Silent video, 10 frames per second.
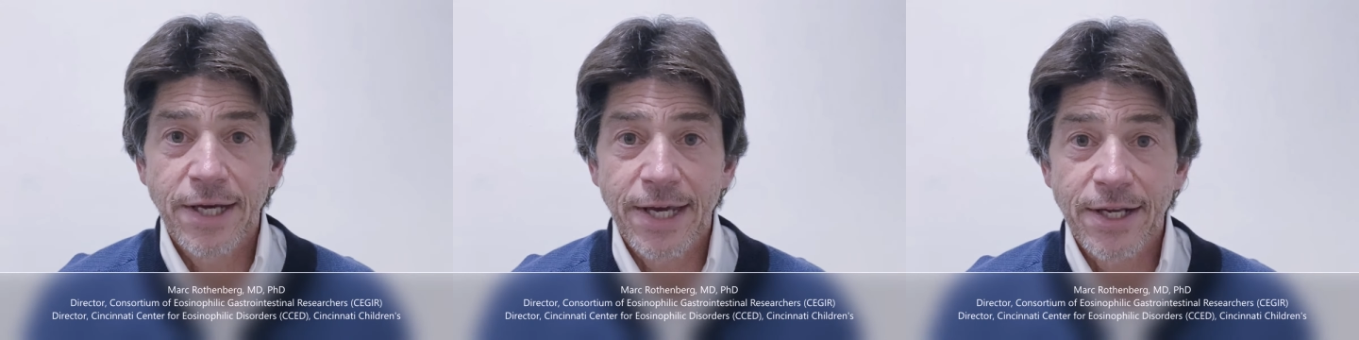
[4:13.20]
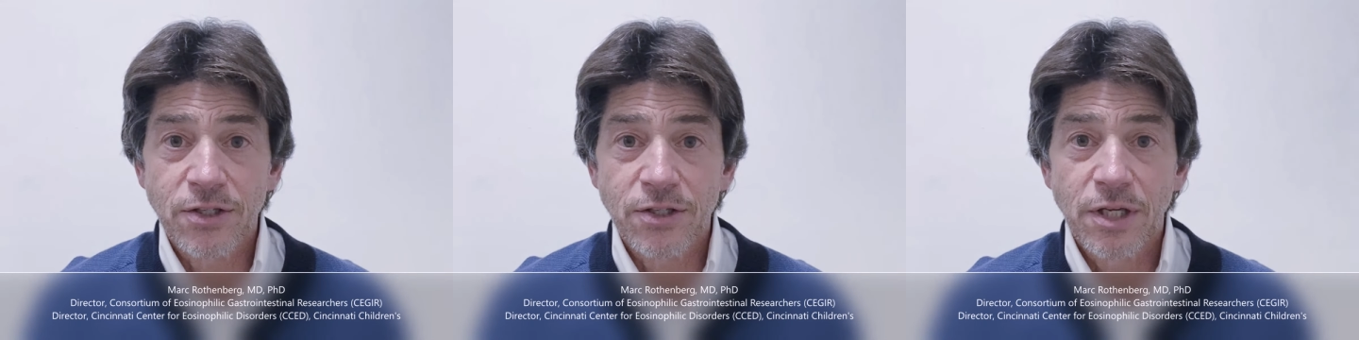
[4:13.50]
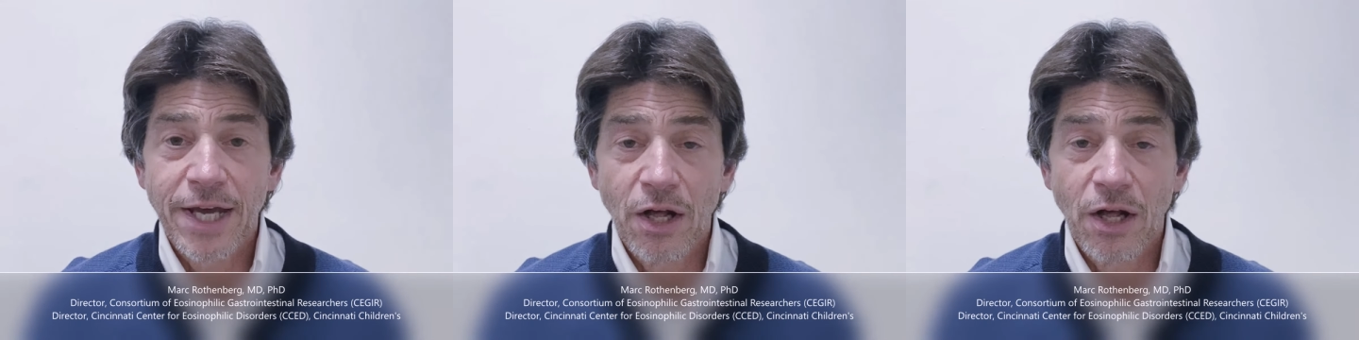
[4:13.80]
and
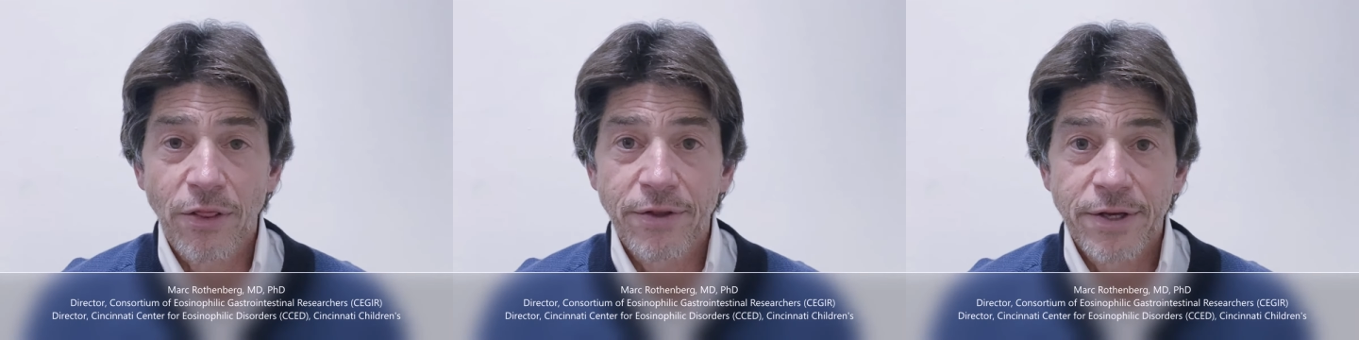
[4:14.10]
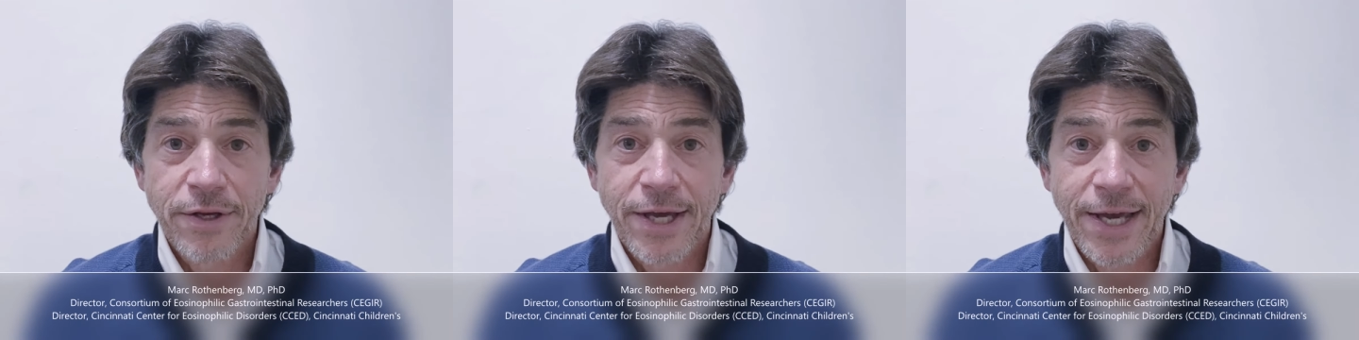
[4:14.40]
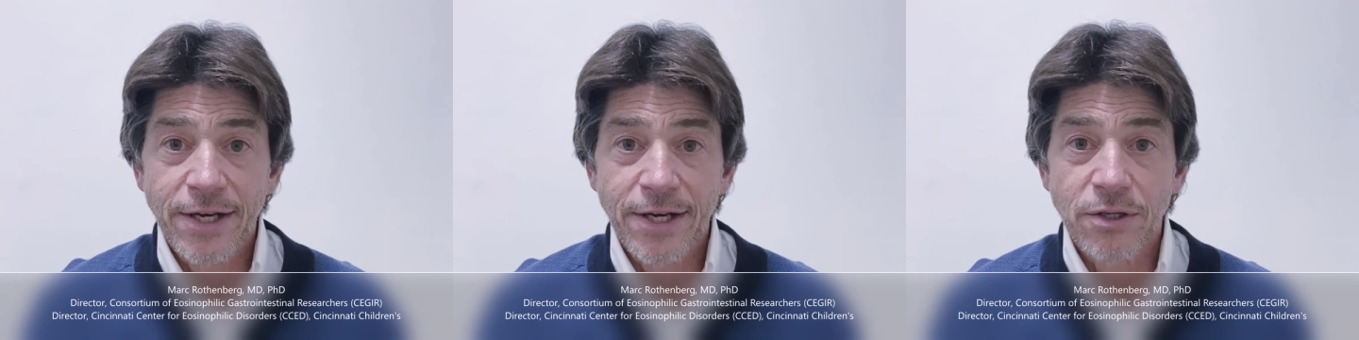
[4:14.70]
health
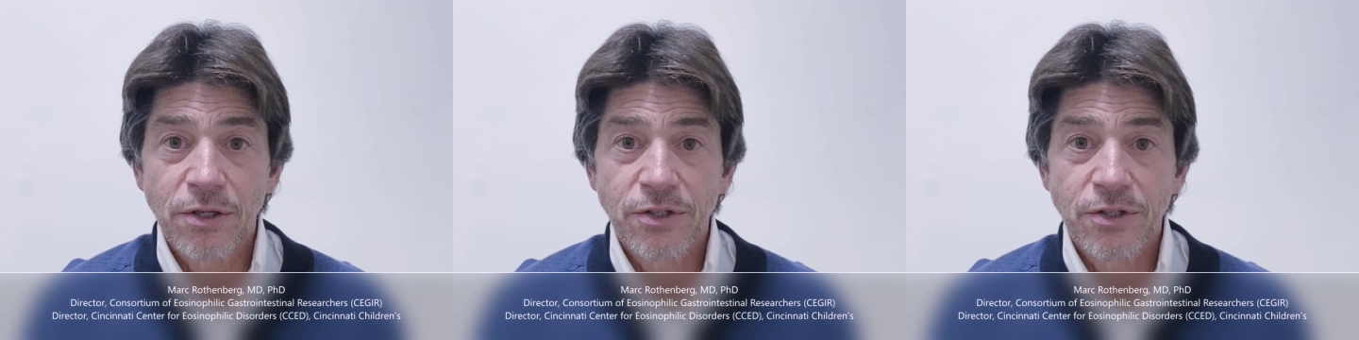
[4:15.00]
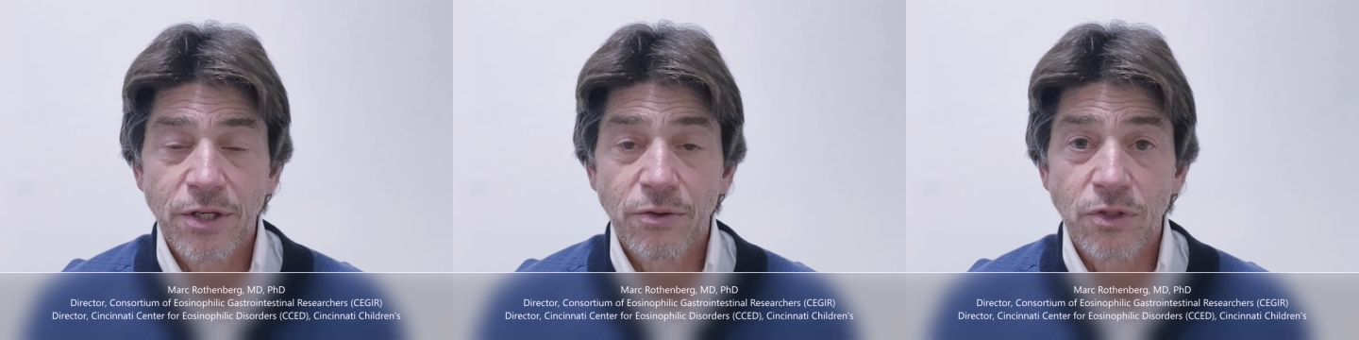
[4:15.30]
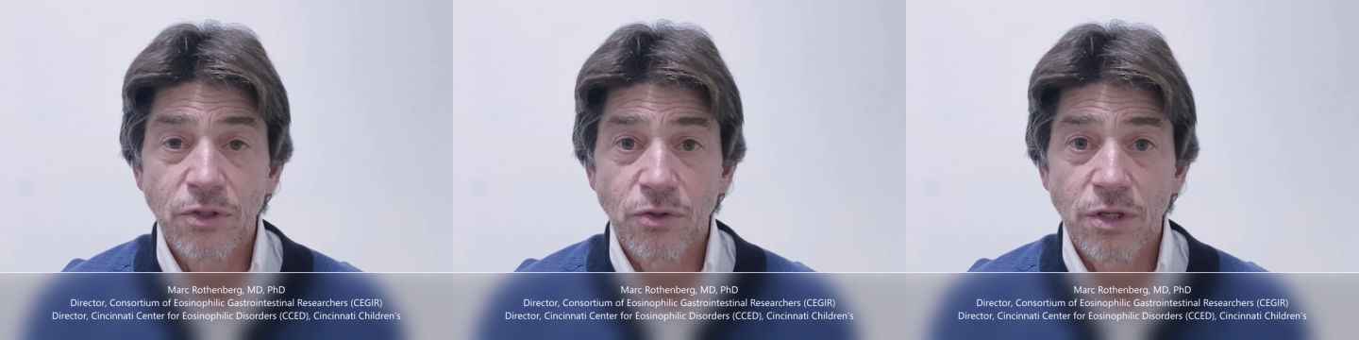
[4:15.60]
and continue
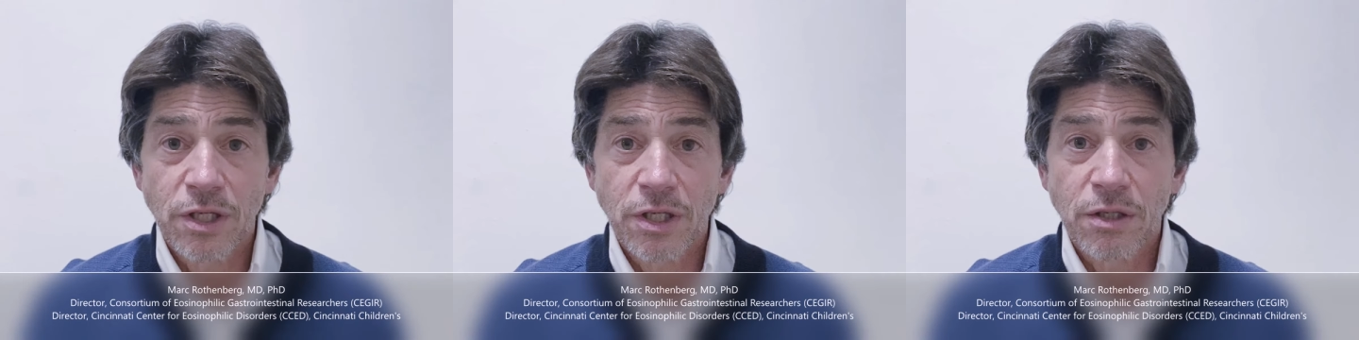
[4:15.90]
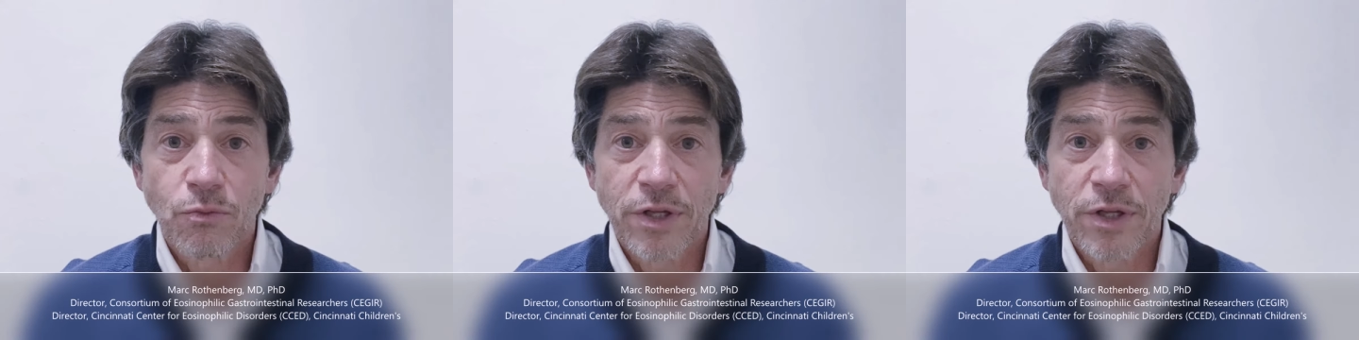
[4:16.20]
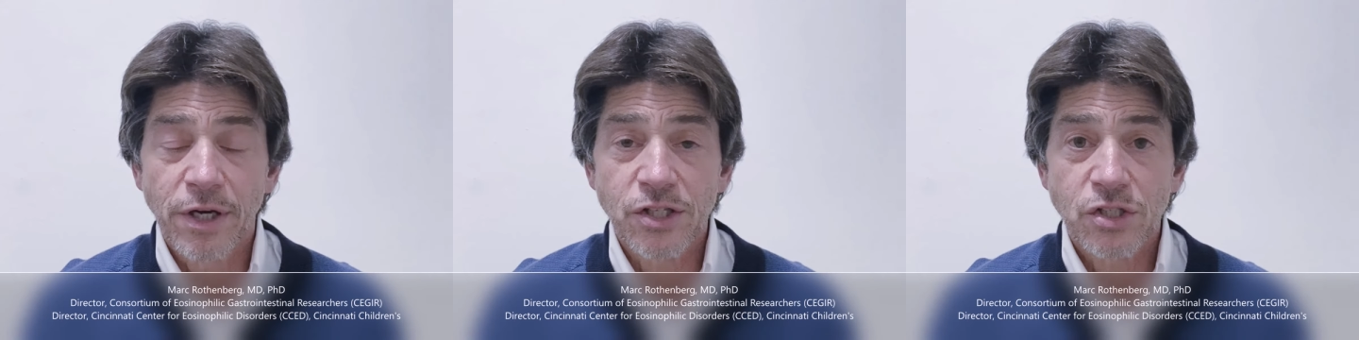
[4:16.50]
unity with
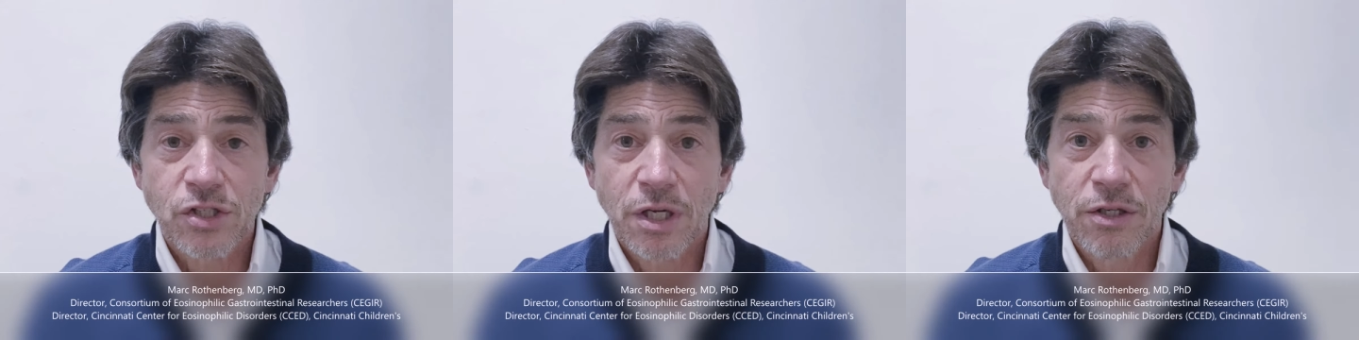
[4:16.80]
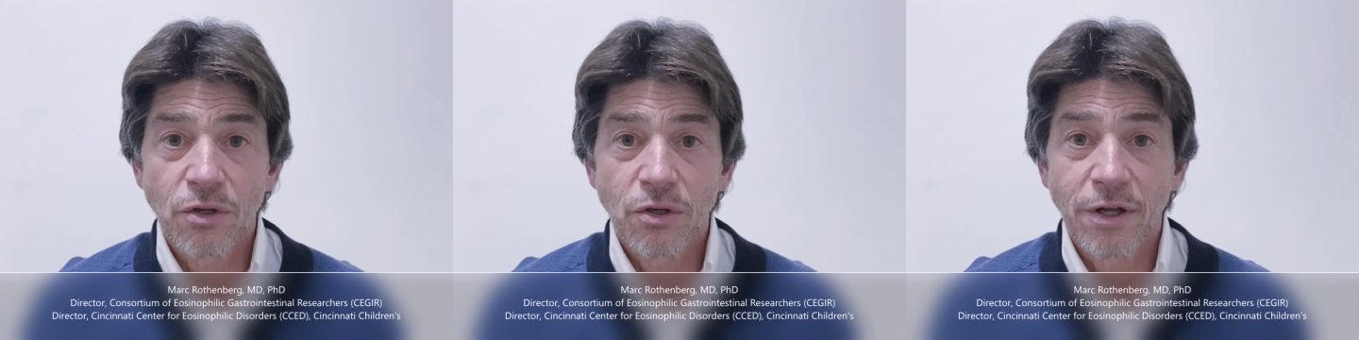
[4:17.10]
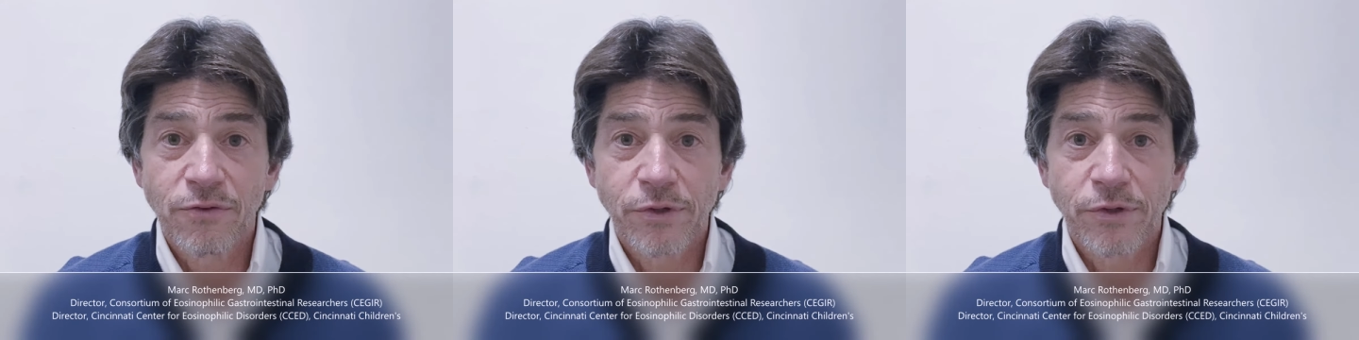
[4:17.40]
us and your
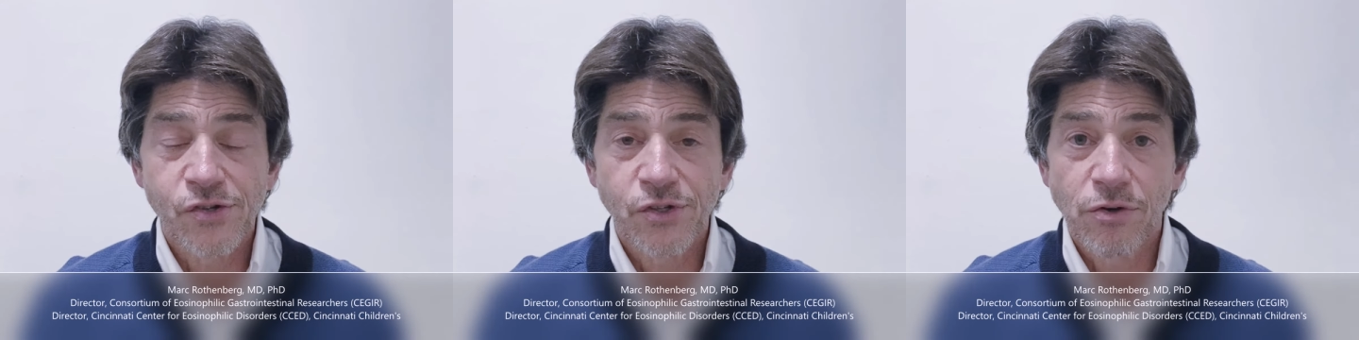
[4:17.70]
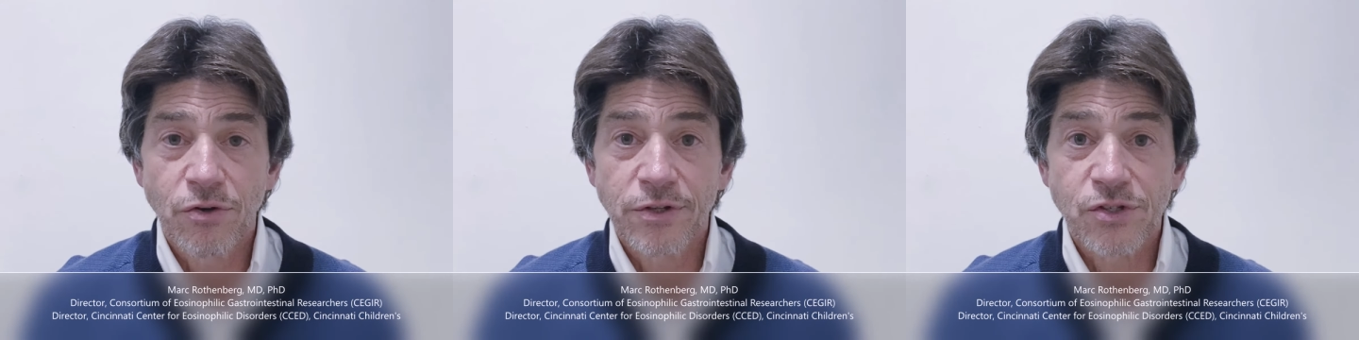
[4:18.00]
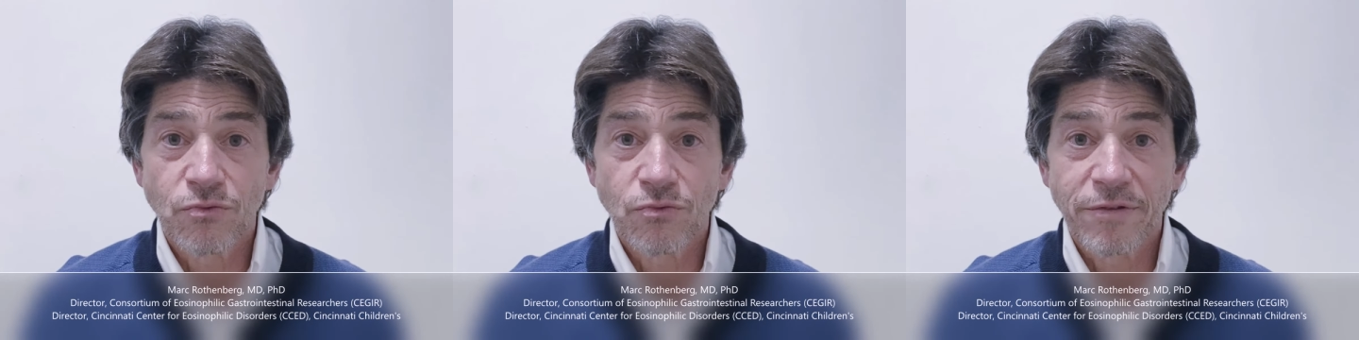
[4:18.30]
loved ones during
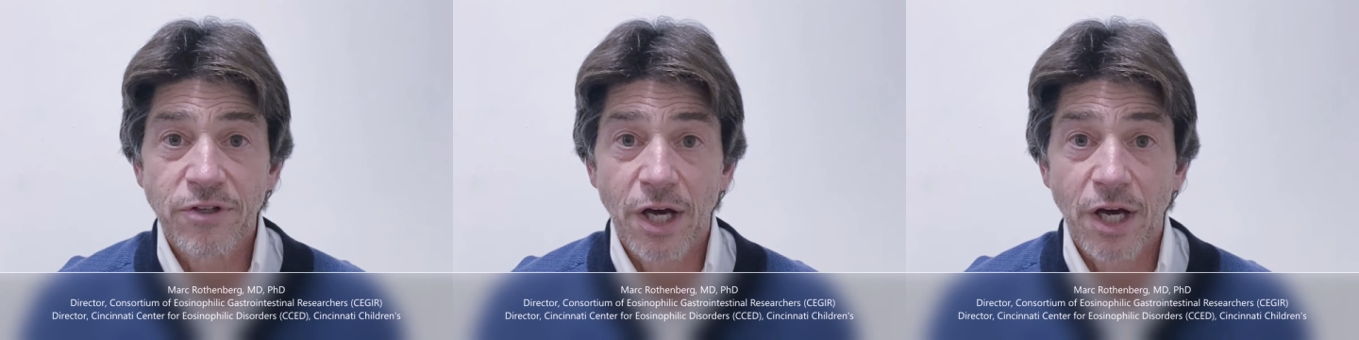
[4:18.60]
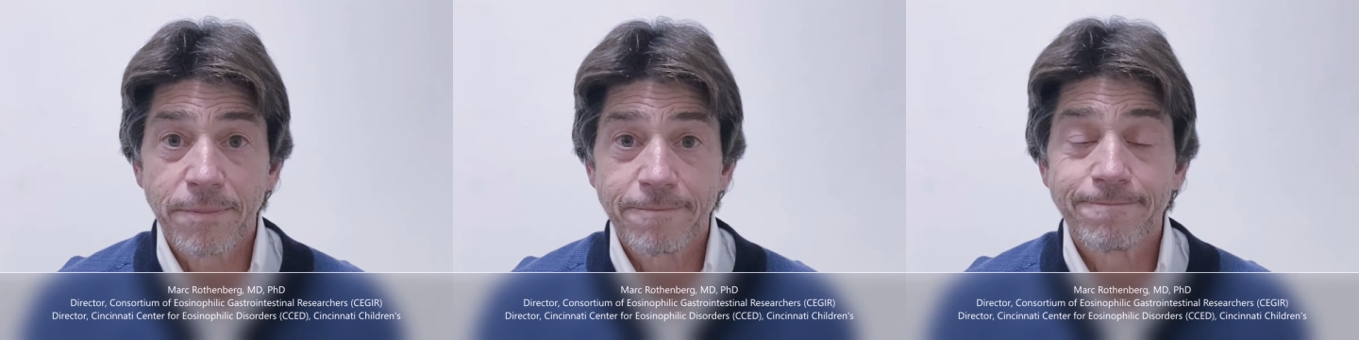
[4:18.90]
this rough time.